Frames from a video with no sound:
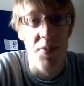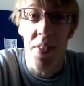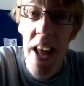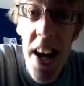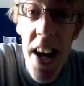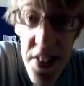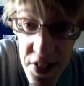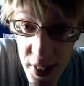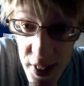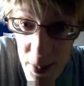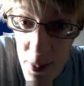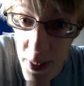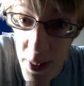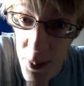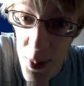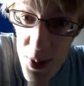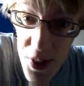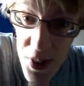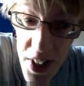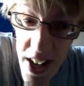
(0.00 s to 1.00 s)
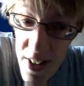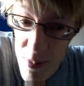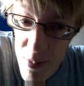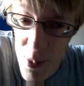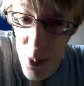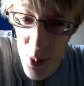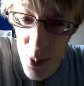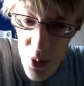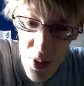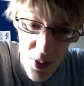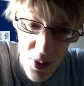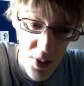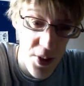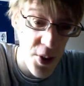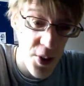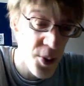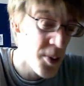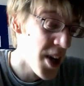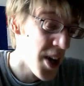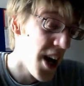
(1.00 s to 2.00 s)
That's something which I have been wanting to
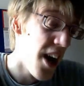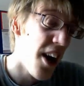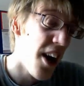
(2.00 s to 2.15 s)
do.